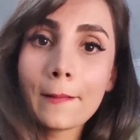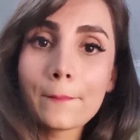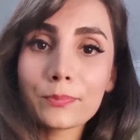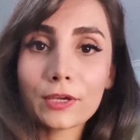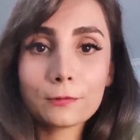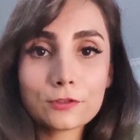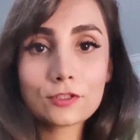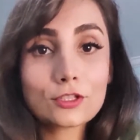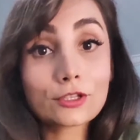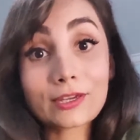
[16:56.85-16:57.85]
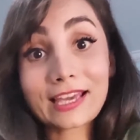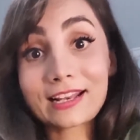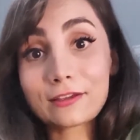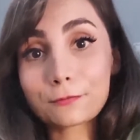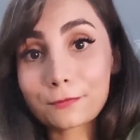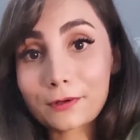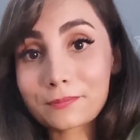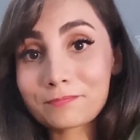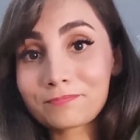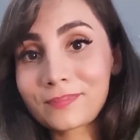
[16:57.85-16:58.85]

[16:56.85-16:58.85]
But if you just look at it from